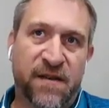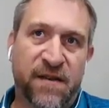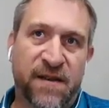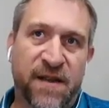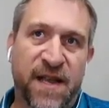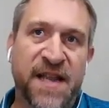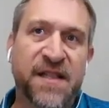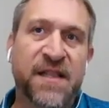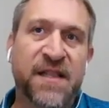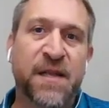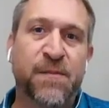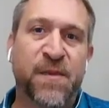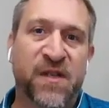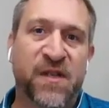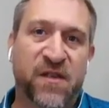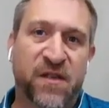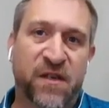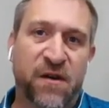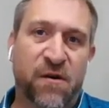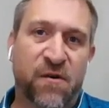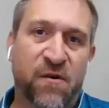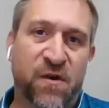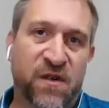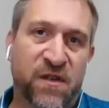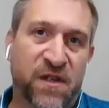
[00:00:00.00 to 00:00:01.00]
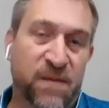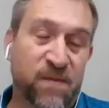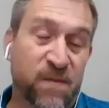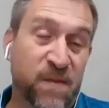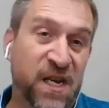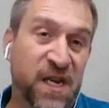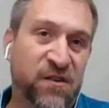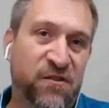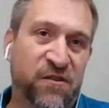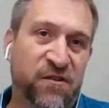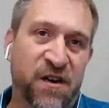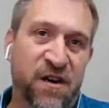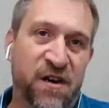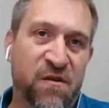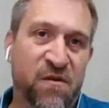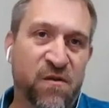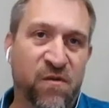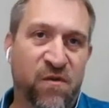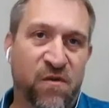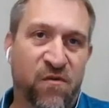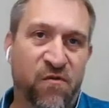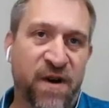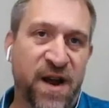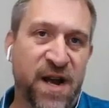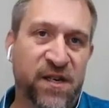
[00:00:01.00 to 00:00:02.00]
end limits, to make sure you
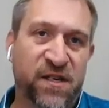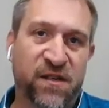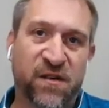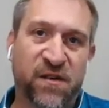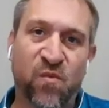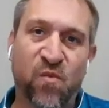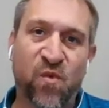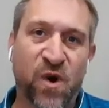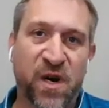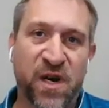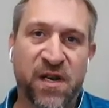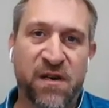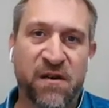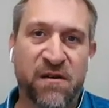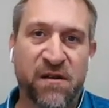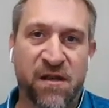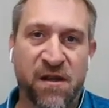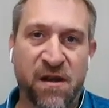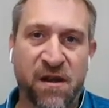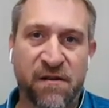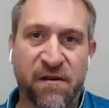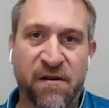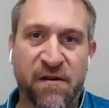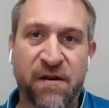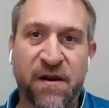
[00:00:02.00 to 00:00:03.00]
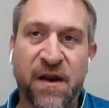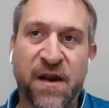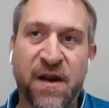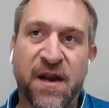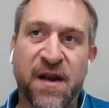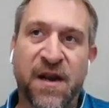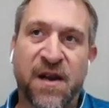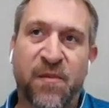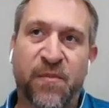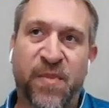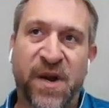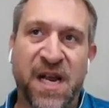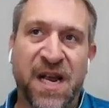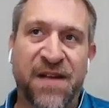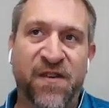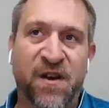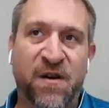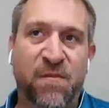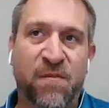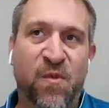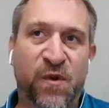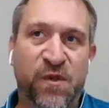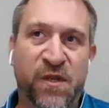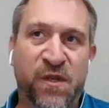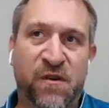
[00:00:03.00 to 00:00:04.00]
don't crash in one end or the other. By having a
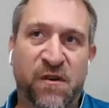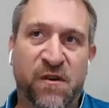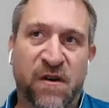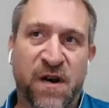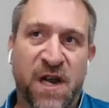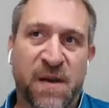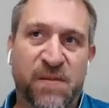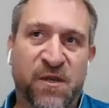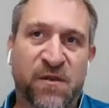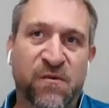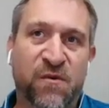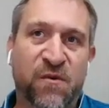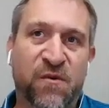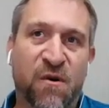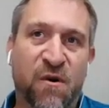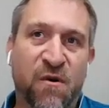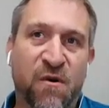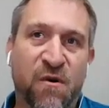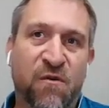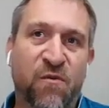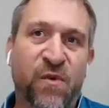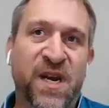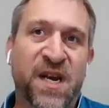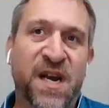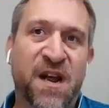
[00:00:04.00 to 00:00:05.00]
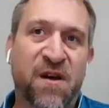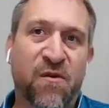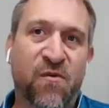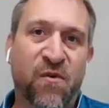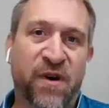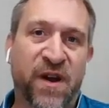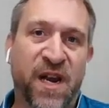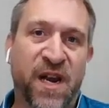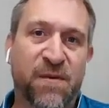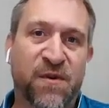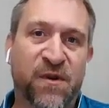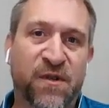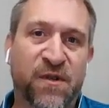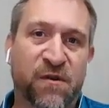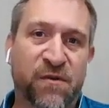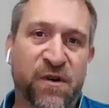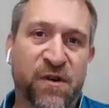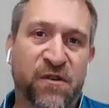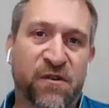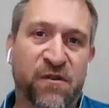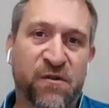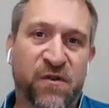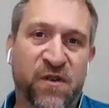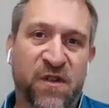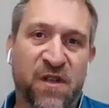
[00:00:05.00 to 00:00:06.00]
multi-turn absolute encoder, we now were able to
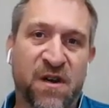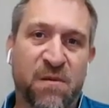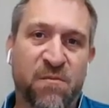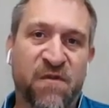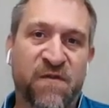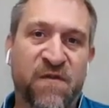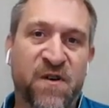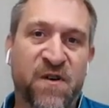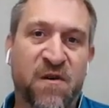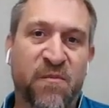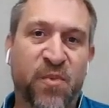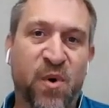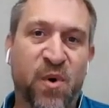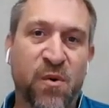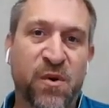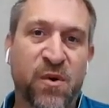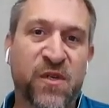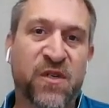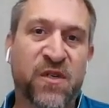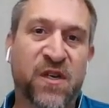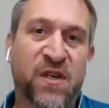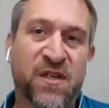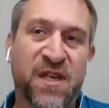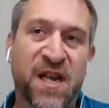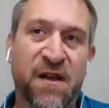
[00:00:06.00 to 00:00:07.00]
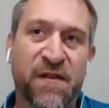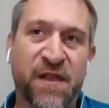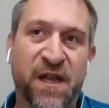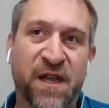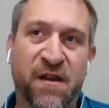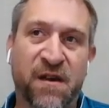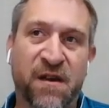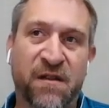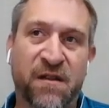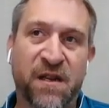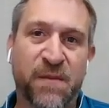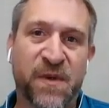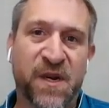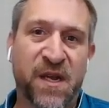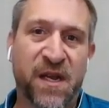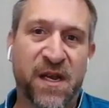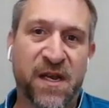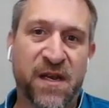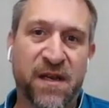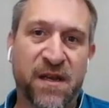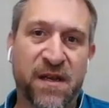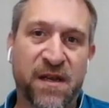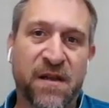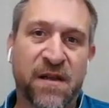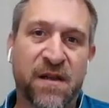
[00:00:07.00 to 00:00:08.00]
reduce the number of components, because now they could eliminate
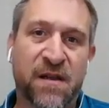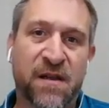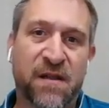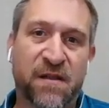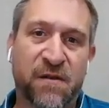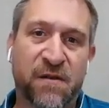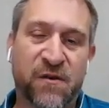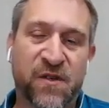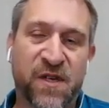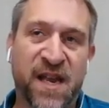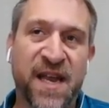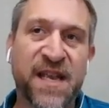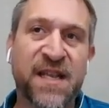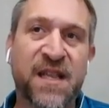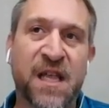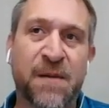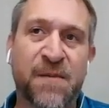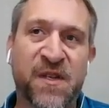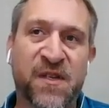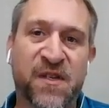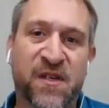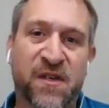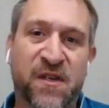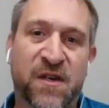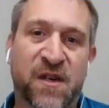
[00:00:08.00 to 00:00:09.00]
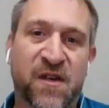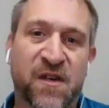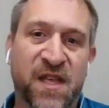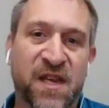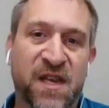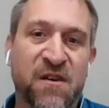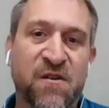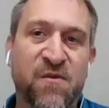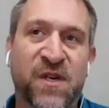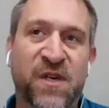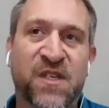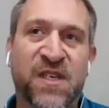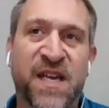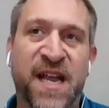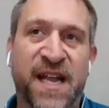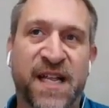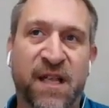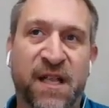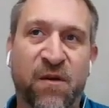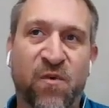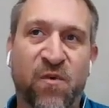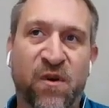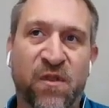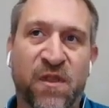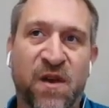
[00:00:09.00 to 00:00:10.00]
those end limits because they knew
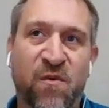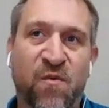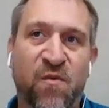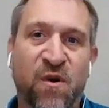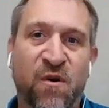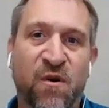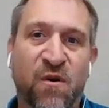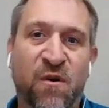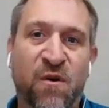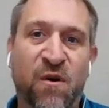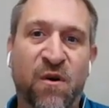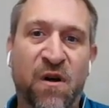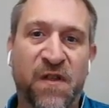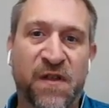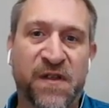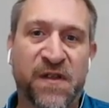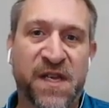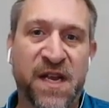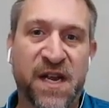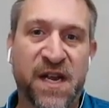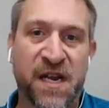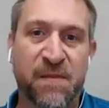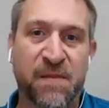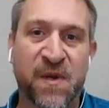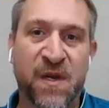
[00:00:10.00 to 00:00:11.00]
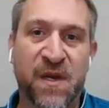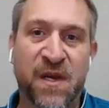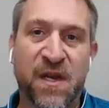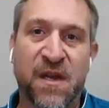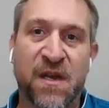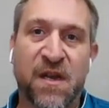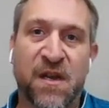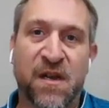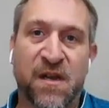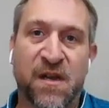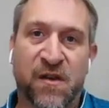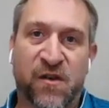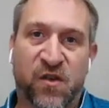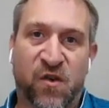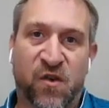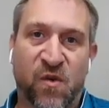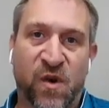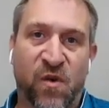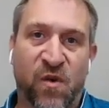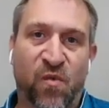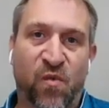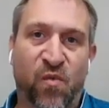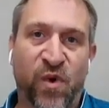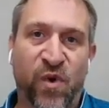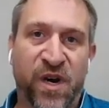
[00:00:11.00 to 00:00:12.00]
exactly where they were all the time. So
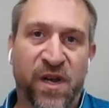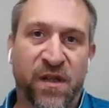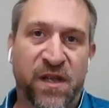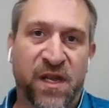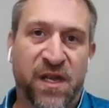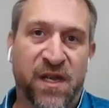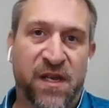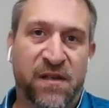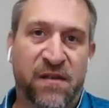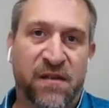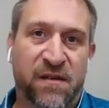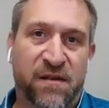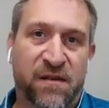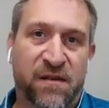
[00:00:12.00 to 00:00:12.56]
it really